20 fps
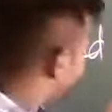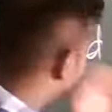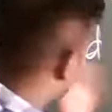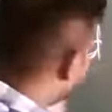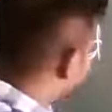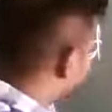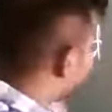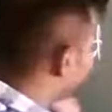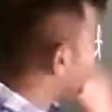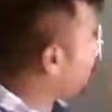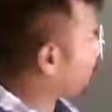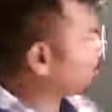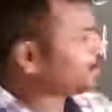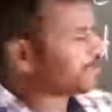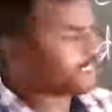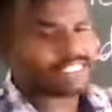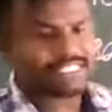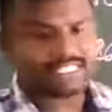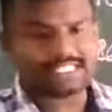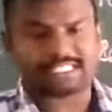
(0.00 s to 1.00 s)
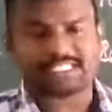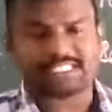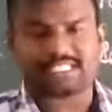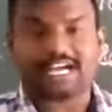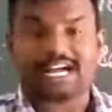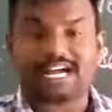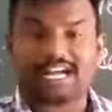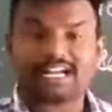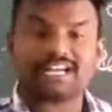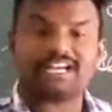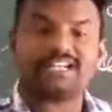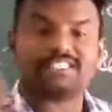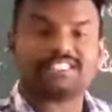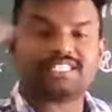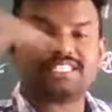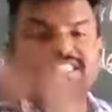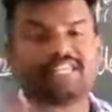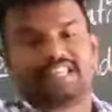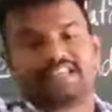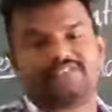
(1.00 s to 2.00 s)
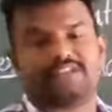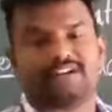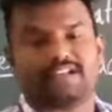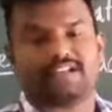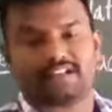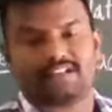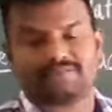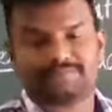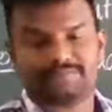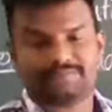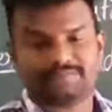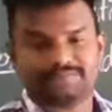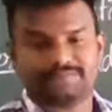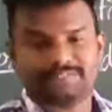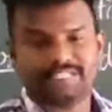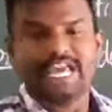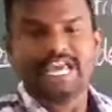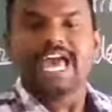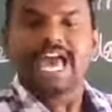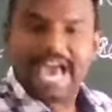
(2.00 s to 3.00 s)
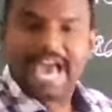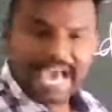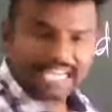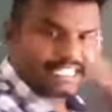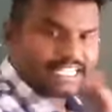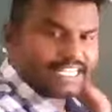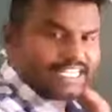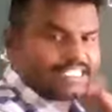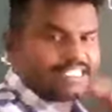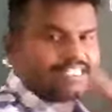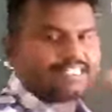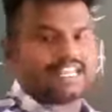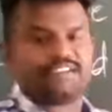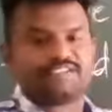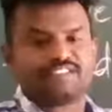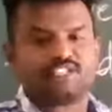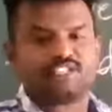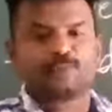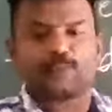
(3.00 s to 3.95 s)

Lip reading: then this process occurs in the liver. As a result of